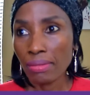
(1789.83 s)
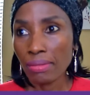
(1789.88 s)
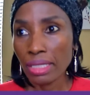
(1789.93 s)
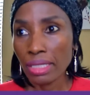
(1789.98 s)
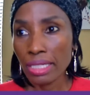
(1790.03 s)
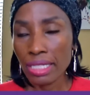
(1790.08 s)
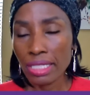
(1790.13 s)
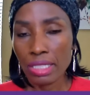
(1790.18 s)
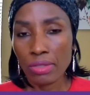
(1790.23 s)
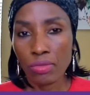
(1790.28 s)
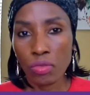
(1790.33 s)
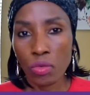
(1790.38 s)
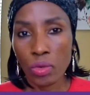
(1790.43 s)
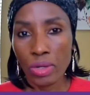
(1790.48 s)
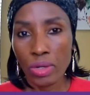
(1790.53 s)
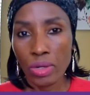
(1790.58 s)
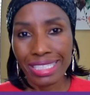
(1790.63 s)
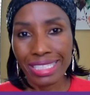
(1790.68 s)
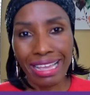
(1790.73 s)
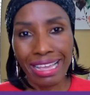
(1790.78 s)
his
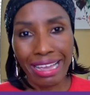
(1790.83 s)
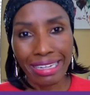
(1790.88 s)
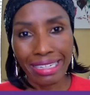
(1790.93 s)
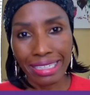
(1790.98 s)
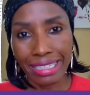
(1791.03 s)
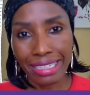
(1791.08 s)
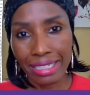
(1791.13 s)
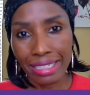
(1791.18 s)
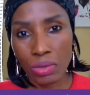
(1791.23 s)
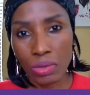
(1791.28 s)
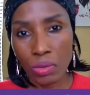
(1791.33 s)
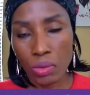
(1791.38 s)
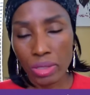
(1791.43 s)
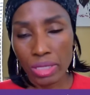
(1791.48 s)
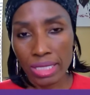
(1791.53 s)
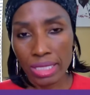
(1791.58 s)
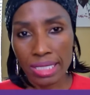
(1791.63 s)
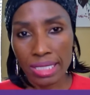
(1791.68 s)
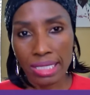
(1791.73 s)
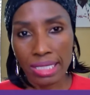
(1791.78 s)
voice edited or
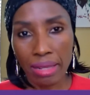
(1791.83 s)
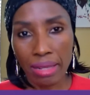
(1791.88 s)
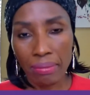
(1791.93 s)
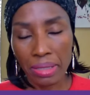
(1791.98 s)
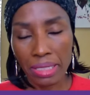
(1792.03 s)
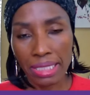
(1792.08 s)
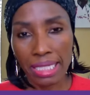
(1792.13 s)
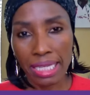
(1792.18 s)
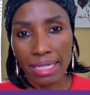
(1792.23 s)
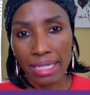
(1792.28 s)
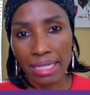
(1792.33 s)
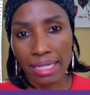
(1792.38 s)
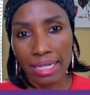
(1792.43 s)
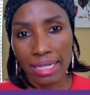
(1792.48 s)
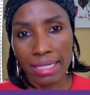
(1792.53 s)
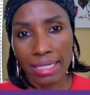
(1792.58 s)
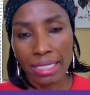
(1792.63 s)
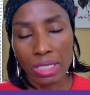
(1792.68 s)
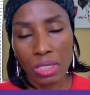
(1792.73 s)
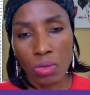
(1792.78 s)
his statements
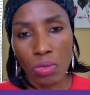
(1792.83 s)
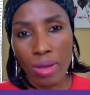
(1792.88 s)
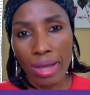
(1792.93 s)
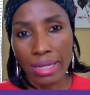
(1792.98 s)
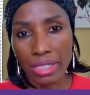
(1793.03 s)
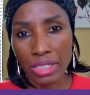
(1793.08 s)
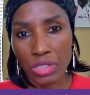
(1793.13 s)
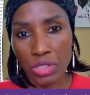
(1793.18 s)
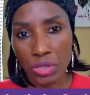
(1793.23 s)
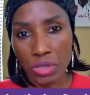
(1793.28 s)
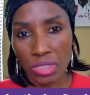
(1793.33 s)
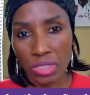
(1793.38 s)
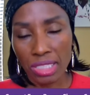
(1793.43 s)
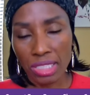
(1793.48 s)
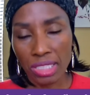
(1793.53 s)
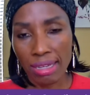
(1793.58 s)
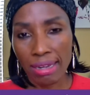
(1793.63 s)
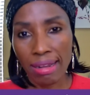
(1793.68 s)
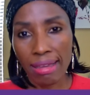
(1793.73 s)
edited is quite interesting.